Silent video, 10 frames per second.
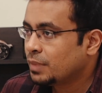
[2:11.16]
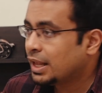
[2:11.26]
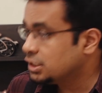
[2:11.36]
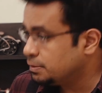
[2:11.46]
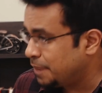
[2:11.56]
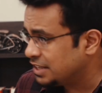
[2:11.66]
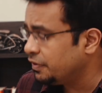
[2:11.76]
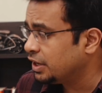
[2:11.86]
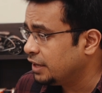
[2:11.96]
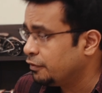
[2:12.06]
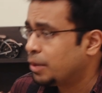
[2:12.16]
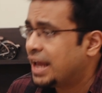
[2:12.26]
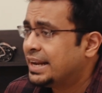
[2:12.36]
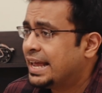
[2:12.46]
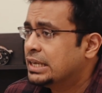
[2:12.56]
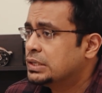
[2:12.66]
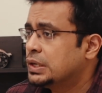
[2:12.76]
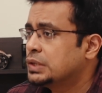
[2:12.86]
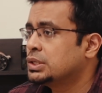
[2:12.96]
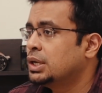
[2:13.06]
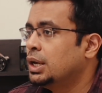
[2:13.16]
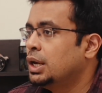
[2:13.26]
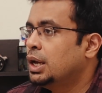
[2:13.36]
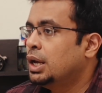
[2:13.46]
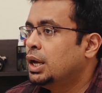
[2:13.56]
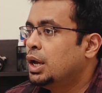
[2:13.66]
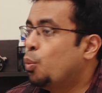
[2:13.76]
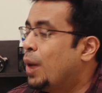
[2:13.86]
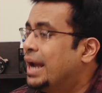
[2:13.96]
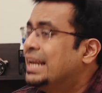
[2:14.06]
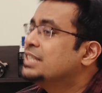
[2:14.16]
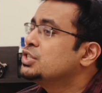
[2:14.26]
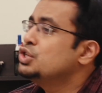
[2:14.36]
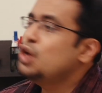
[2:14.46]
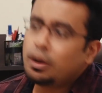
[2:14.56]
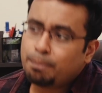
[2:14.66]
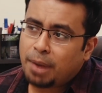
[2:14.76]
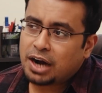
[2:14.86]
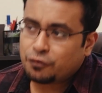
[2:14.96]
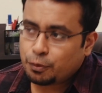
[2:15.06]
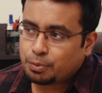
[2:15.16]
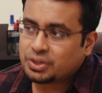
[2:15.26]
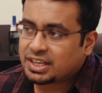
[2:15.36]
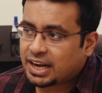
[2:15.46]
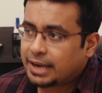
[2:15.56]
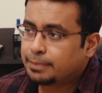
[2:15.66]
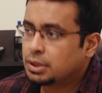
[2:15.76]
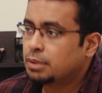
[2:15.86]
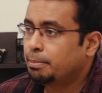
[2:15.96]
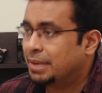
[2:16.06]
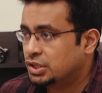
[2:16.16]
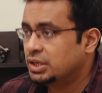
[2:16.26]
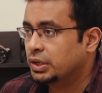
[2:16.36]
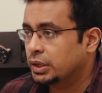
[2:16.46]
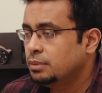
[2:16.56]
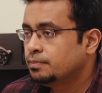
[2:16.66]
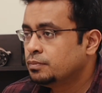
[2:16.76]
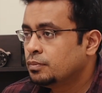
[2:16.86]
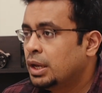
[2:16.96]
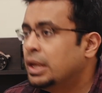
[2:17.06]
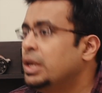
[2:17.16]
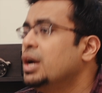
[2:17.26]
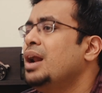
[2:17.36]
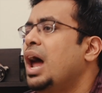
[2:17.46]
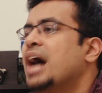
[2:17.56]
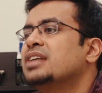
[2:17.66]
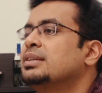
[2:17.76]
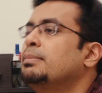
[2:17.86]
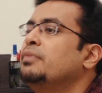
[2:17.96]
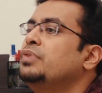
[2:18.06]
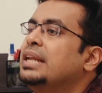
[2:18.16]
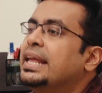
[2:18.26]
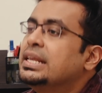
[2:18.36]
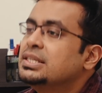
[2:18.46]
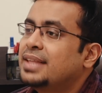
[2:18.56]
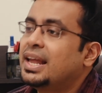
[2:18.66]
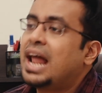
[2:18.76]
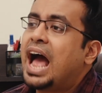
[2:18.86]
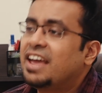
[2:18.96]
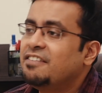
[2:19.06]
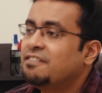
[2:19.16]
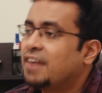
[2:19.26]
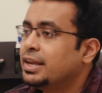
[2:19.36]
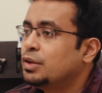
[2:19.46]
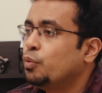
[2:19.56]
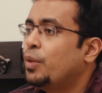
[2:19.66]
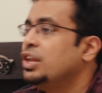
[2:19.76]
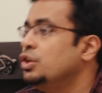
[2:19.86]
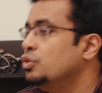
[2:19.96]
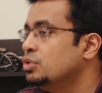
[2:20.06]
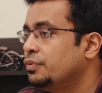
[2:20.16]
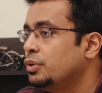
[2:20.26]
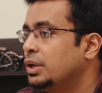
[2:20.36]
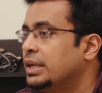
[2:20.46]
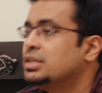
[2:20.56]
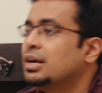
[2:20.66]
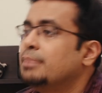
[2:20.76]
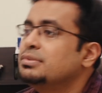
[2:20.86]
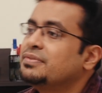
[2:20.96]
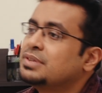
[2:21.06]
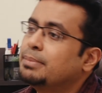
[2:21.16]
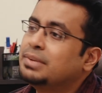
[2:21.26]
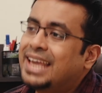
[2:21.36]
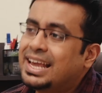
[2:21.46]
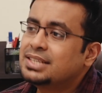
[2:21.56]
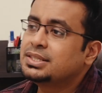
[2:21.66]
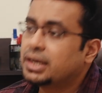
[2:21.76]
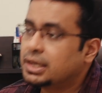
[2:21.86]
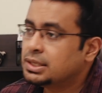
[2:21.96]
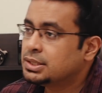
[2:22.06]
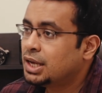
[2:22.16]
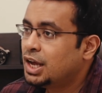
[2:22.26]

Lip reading: Specifically for brand analytics, while it's not part of your prescribed material, here are some of the links that I find very useful in terms of some case studies